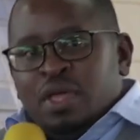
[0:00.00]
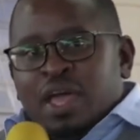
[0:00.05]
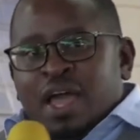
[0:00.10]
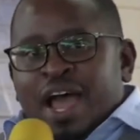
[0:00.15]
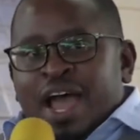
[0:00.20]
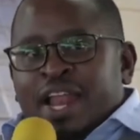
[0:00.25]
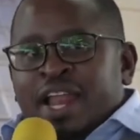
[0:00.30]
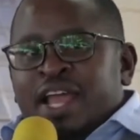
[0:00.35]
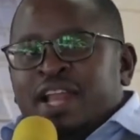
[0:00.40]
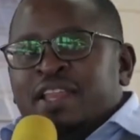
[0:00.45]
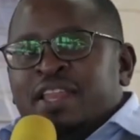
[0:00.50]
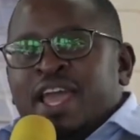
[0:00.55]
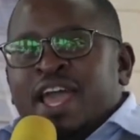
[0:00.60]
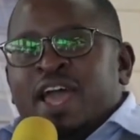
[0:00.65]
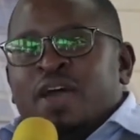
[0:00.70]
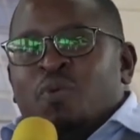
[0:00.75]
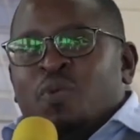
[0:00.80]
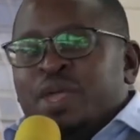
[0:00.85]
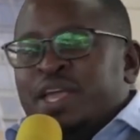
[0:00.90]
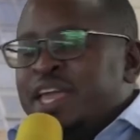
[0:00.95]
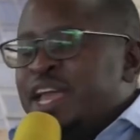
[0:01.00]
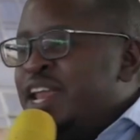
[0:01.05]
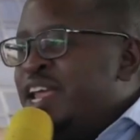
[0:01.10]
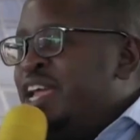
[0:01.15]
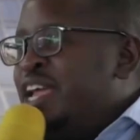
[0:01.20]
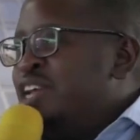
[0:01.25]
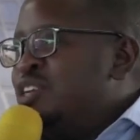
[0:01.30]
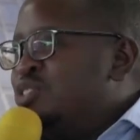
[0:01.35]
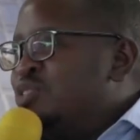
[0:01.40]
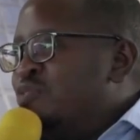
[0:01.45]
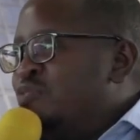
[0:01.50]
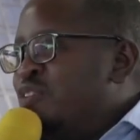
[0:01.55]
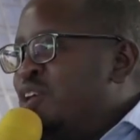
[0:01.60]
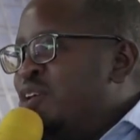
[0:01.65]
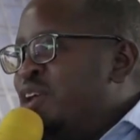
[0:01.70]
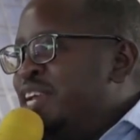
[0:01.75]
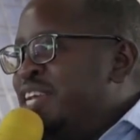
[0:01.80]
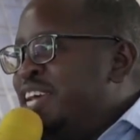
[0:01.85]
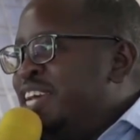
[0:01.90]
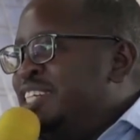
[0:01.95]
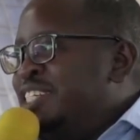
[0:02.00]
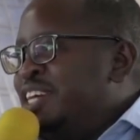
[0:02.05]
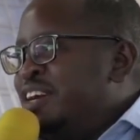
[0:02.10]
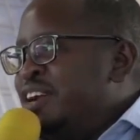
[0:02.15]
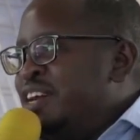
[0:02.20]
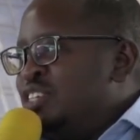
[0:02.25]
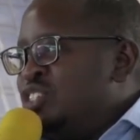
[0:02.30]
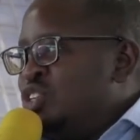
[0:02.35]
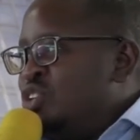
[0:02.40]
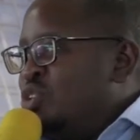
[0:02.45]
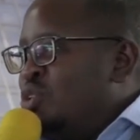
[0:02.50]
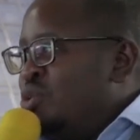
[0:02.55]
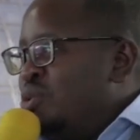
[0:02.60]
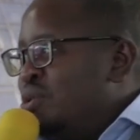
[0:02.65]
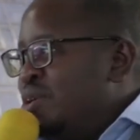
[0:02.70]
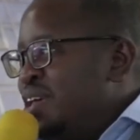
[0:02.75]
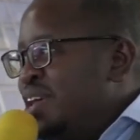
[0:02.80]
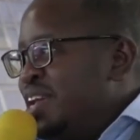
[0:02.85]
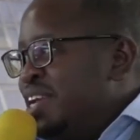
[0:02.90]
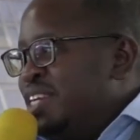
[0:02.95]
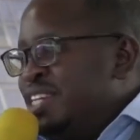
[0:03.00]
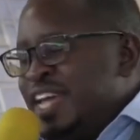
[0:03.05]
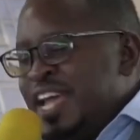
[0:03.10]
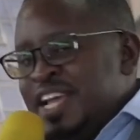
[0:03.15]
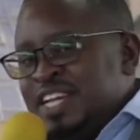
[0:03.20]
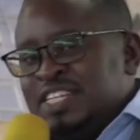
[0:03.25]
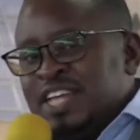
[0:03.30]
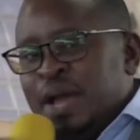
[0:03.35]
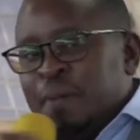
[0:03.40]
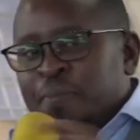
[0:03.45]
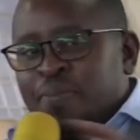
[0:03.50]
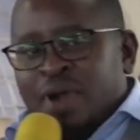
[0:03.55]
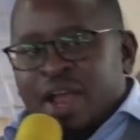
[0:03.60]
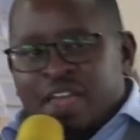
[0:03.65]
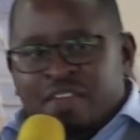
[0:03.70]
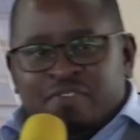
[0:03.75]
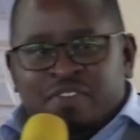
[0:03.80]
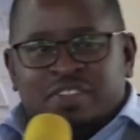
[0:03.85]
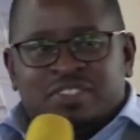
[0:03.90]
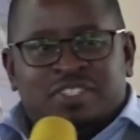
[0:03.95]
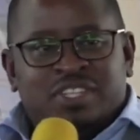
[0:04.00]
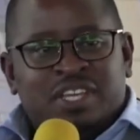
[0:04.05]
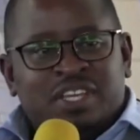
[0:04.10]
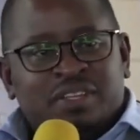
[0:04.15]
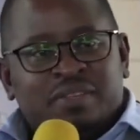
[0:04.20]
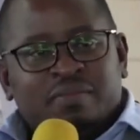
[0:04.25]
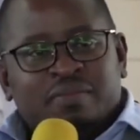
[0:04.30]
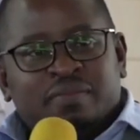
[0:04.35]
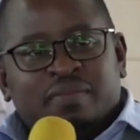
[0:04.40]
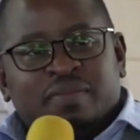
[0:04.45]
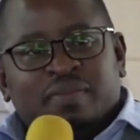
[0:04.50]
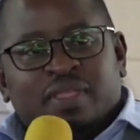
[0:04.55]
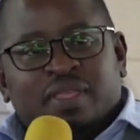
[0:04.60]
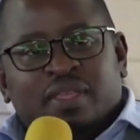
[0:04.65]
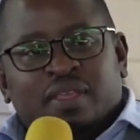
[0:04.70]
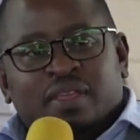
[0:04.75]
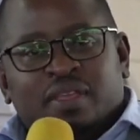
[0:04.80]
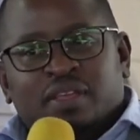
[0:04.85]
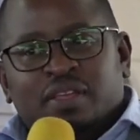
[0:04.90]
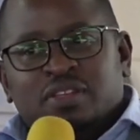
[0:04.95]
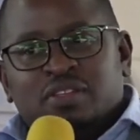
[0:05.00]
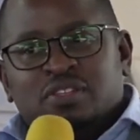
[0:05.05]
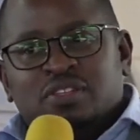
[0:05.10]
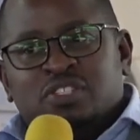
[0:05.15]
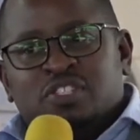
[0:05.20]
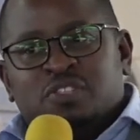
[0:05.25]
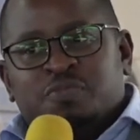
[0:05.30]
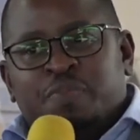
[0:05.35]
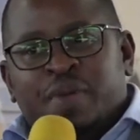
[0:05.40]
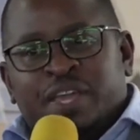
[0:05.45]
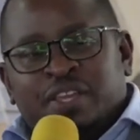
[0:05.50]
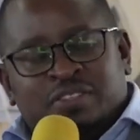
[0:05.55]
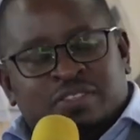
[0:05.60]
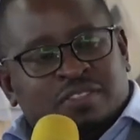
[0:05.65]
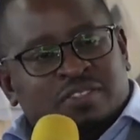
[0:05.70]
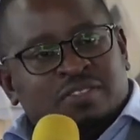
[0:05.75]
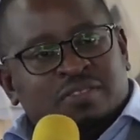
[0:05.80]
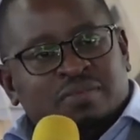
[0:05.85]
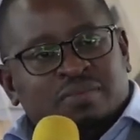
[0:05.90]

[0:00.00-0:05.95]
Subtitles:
And then there we're getting into very dangerous, you know, data privacy space,